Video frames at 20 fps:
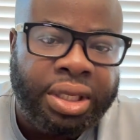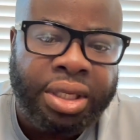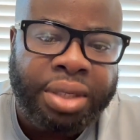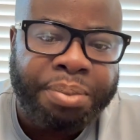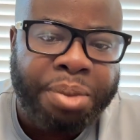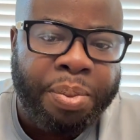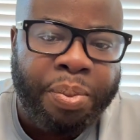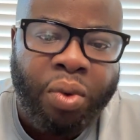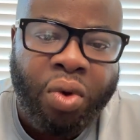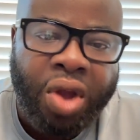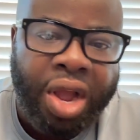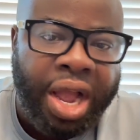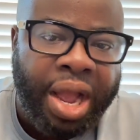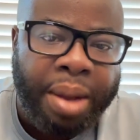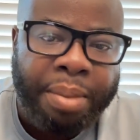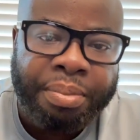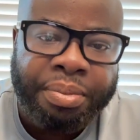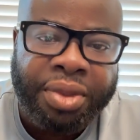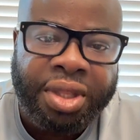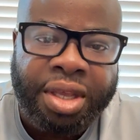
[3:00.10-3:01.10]
People
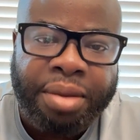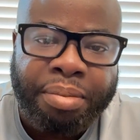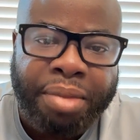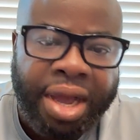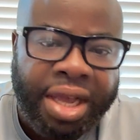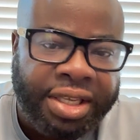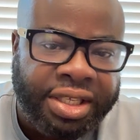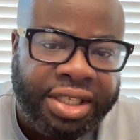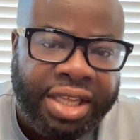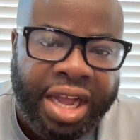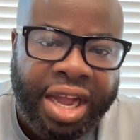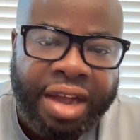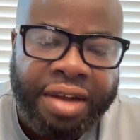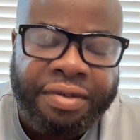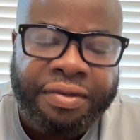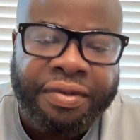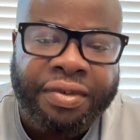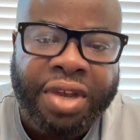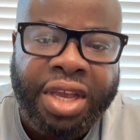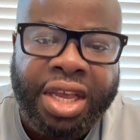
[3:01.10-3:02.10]
come, they buy
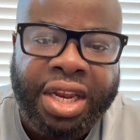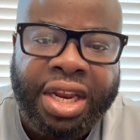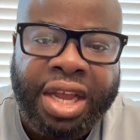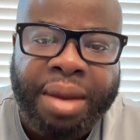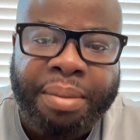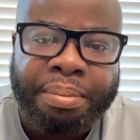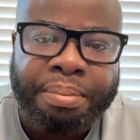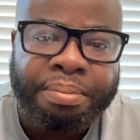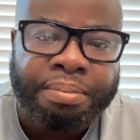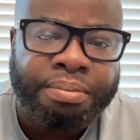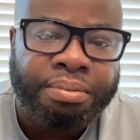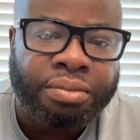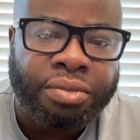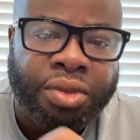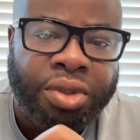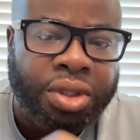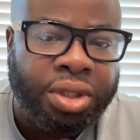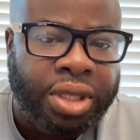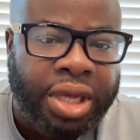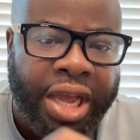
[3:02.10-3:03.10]
stuff, and
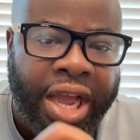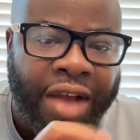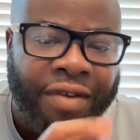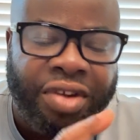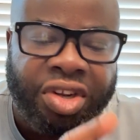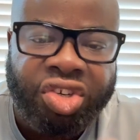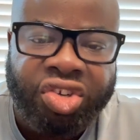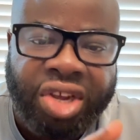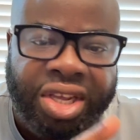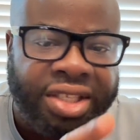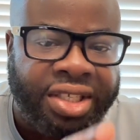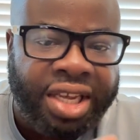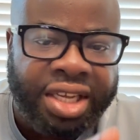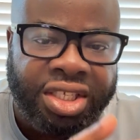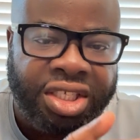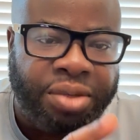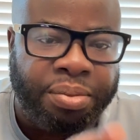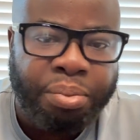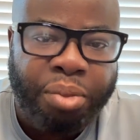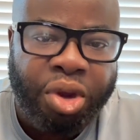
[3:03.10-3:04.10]
I have a
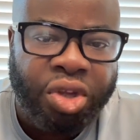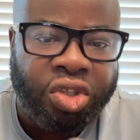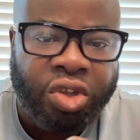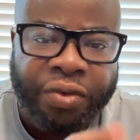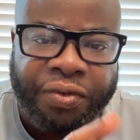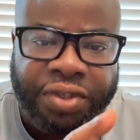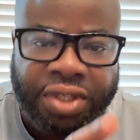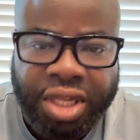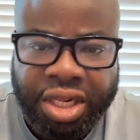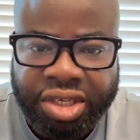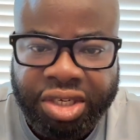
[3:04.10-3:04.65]
transaction, point of sale